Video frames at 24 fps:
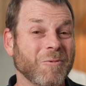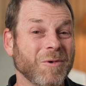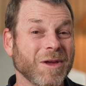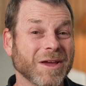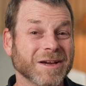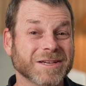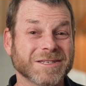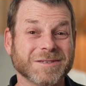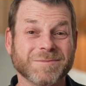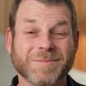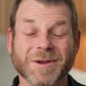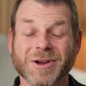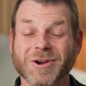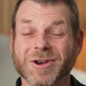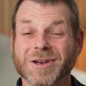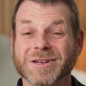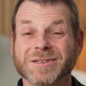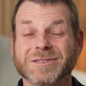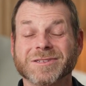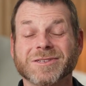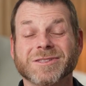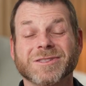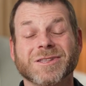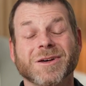we
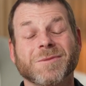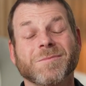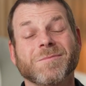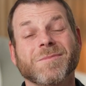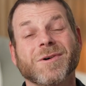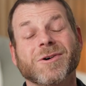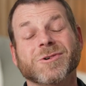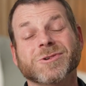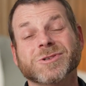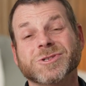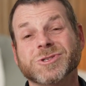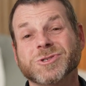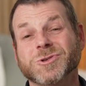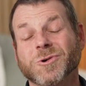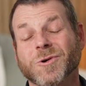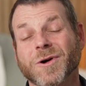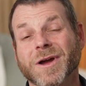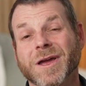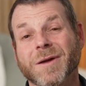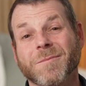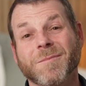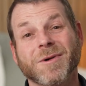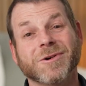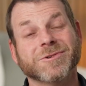experience the most
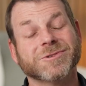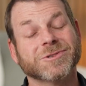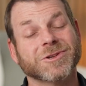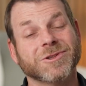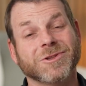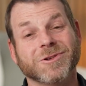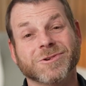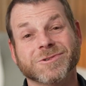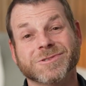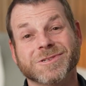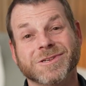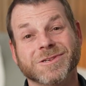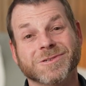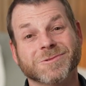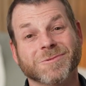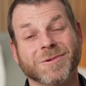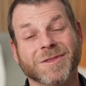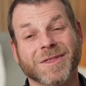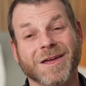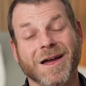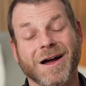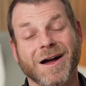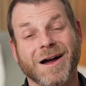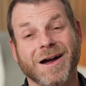joy and most closeness
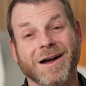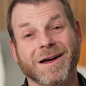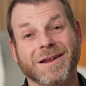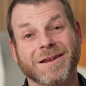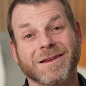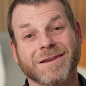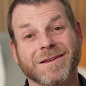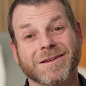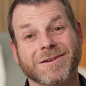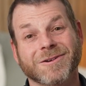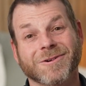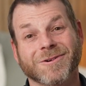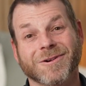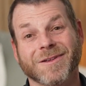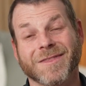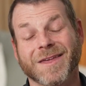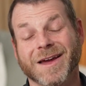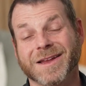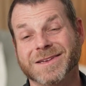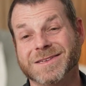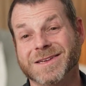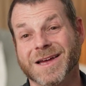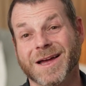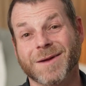with God during
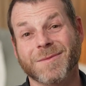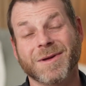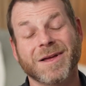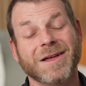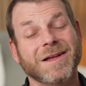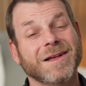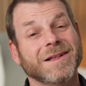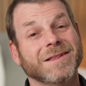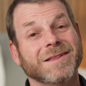that time.